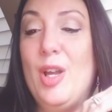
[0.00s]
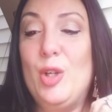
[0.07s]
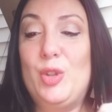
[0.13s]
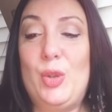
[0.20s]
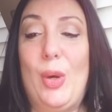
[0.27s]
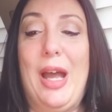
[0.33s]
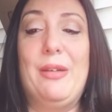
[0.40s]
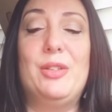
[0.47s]

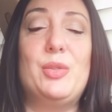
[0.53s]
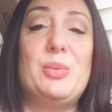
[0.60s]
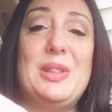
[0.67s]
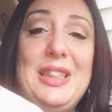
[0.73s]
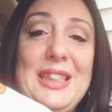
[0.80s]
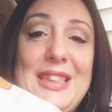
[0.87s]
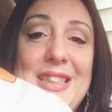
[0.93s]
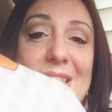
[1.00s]
So I was
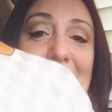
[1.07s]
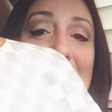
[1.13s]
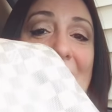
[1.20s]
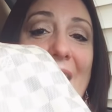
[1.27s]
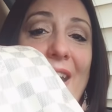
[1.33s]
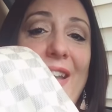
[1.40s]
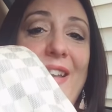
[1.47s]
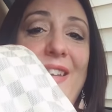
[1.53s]
really
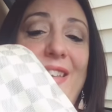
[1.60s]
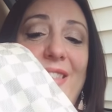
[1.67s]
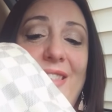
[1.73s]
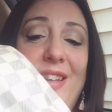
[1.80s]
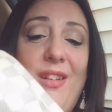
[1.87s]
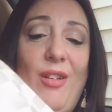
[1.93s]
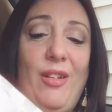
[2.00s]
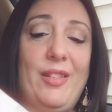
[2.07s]
sad
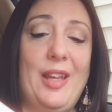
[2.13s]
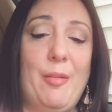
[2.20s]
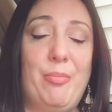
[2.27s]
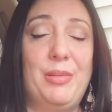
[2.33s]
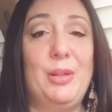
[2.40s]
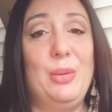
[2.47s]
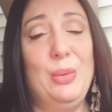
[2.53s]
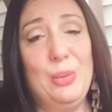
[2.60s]
that all that
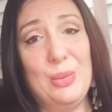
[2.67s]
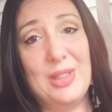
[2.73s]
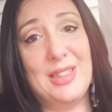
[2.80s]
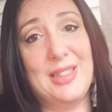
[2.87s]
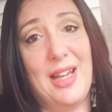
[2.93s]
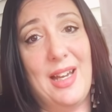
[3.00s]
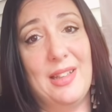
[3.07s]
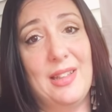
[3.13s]
blue
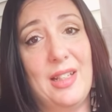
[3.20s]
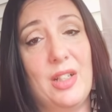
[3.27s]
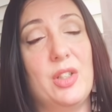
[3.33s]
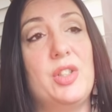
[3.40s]
was on there.